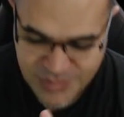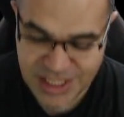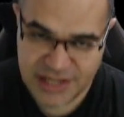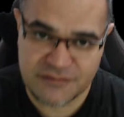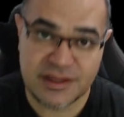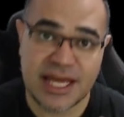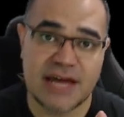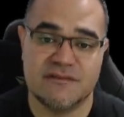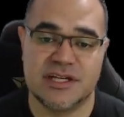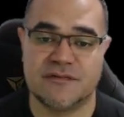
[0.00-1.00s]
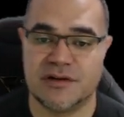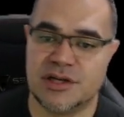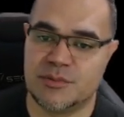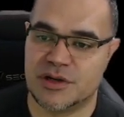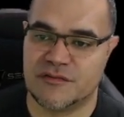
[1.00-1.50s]
If they have different
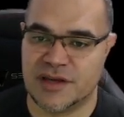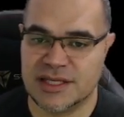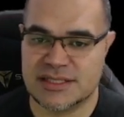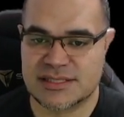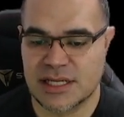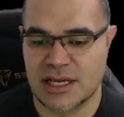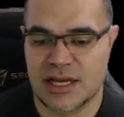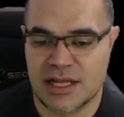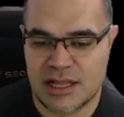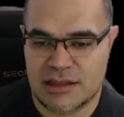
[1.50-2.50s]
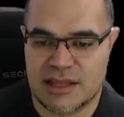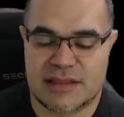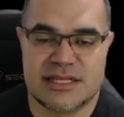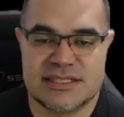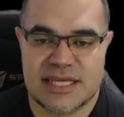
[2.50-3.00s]
number of hits, like
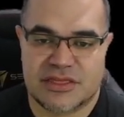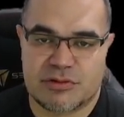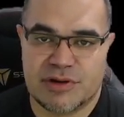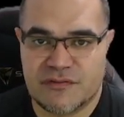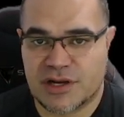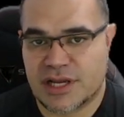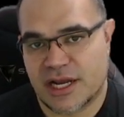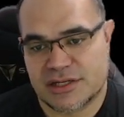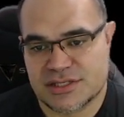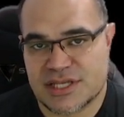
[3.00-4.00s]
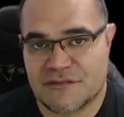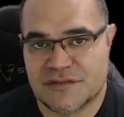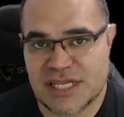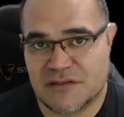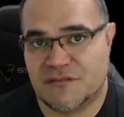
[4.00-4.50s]
let's say 3 of your characters
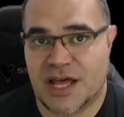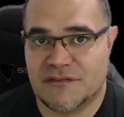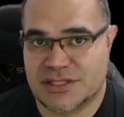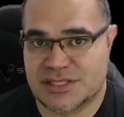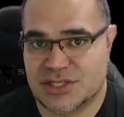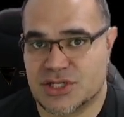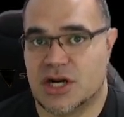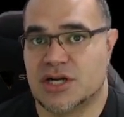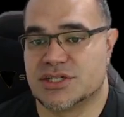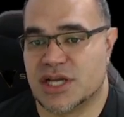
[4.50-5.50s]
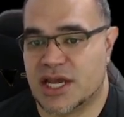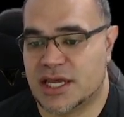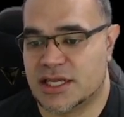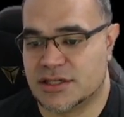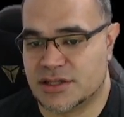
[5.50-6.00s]
take 5 hits to charge,
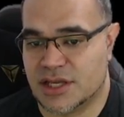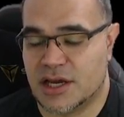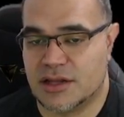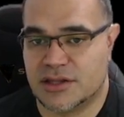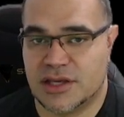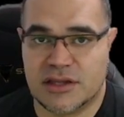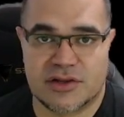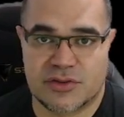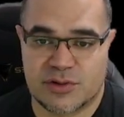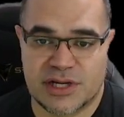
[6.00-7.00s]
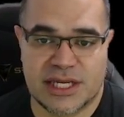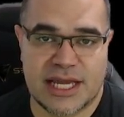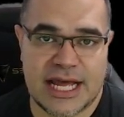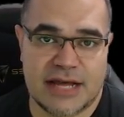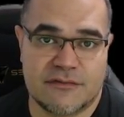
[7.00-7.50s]
and the other 3
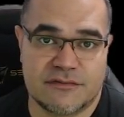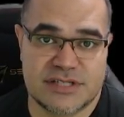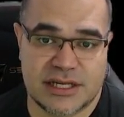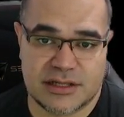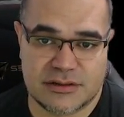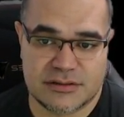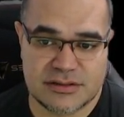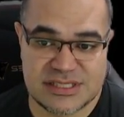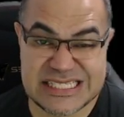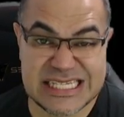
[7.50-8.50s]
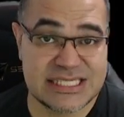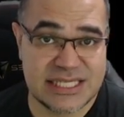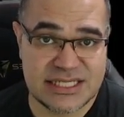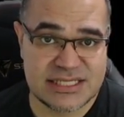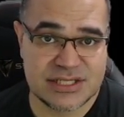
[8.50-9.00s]
take 6
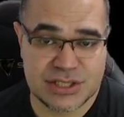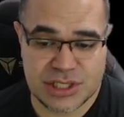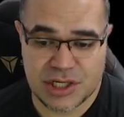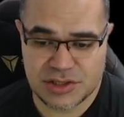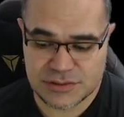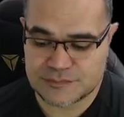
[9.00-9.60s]
hits to charge,